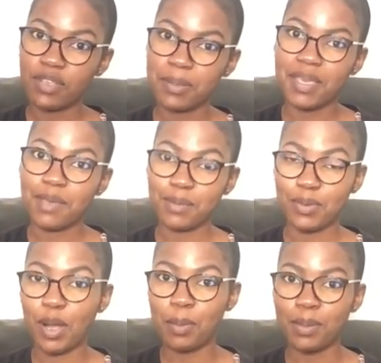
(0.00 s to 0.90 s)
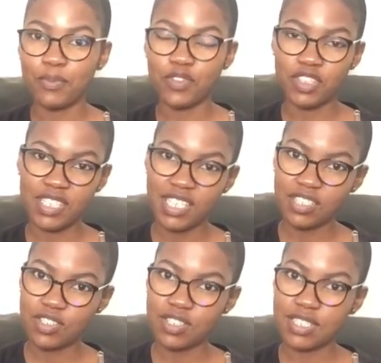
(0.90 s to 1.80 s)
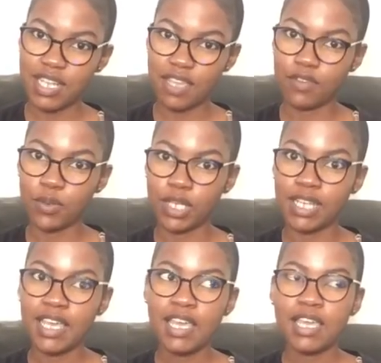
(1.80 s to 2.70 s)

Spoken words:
it became a problem for the teachers and everyone